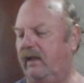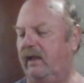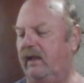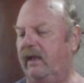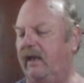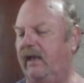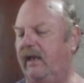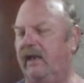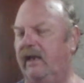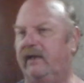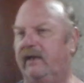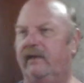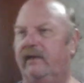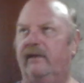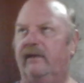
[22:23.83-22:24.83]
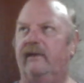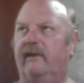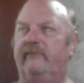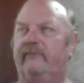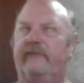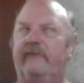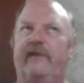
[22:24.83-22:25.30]
And
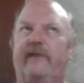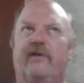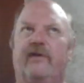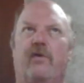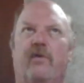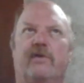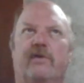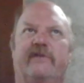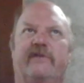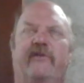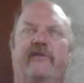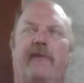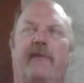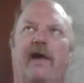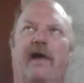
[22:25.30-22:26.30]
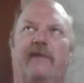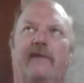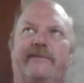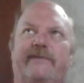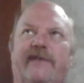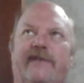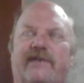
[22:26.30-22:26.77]
in the course of
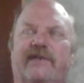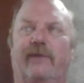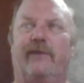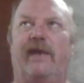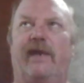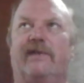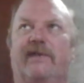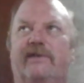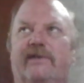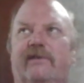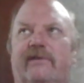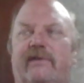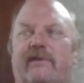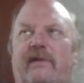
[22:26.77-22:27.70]
about 6 weeks,